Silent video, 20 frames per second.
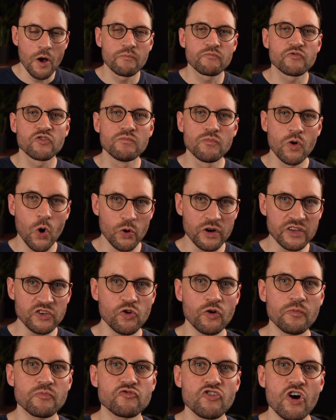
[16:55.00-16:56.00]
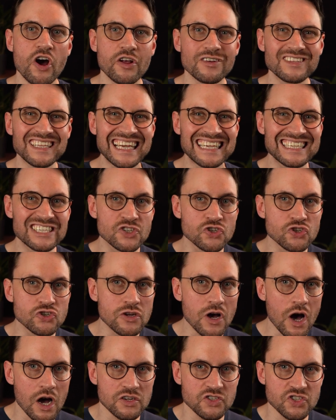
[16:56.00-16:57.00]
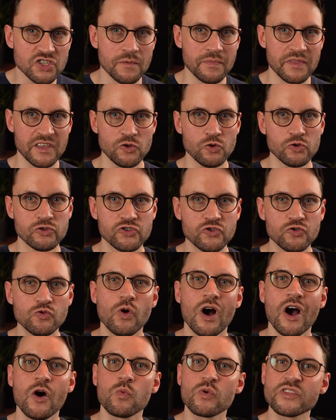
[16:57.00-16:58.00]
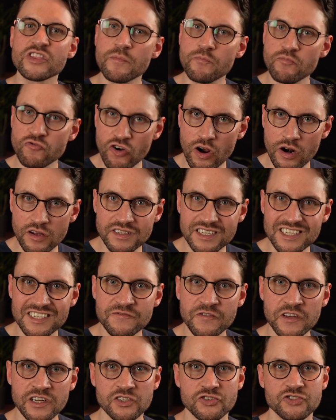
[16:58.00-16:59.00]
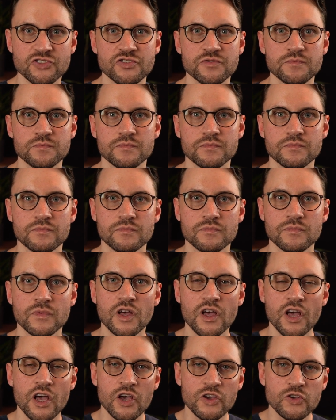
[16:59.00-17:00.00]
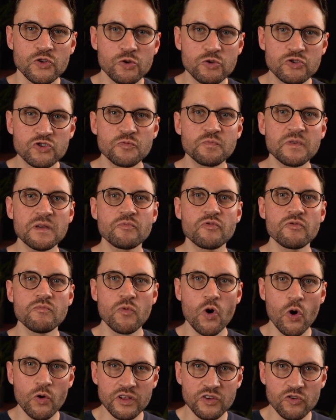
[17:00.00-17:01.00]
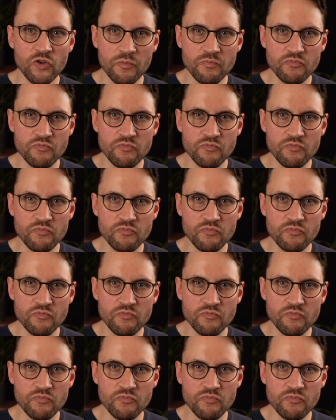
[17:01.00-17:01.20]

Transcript: Promoting your product is not something you do when the product is finished. You should be promoting your